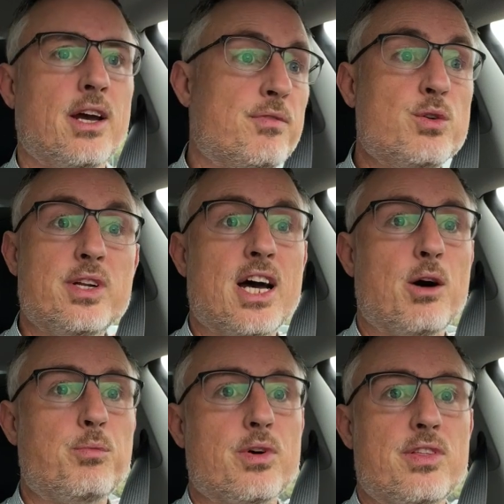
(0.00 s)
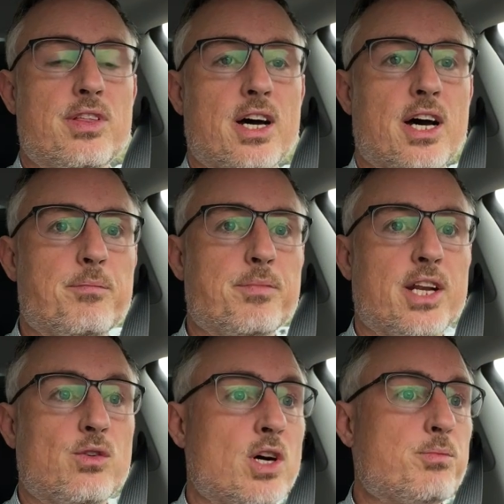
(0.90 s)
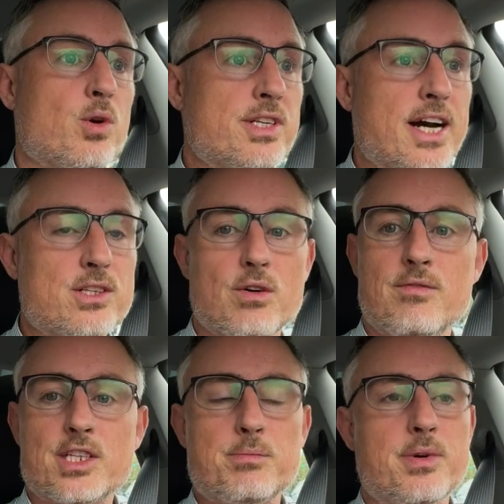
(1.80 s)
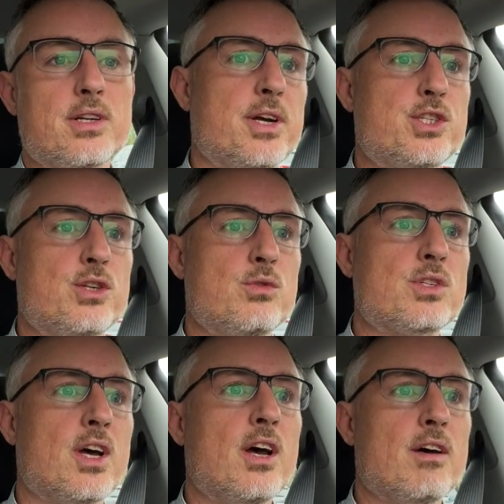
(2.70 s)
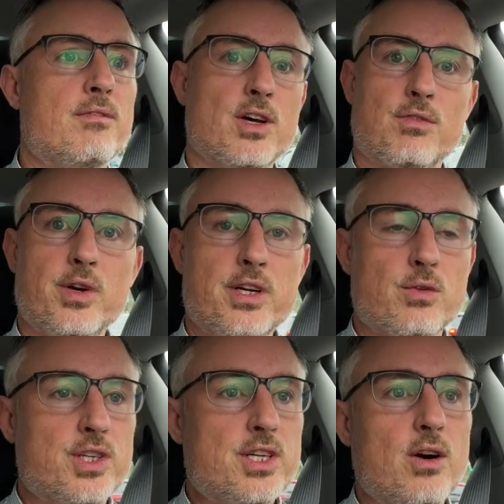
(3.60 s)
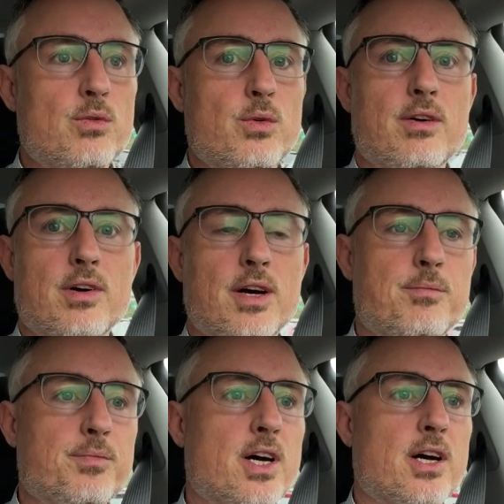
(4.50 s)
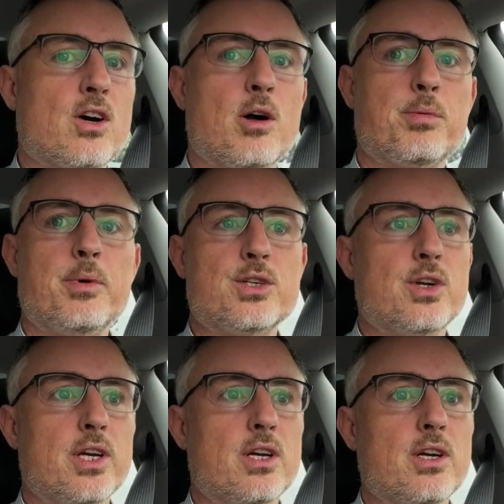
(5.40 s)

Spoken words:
If you need help with any cross-border tax or investment issues, feel free to reach out. We have a complimentary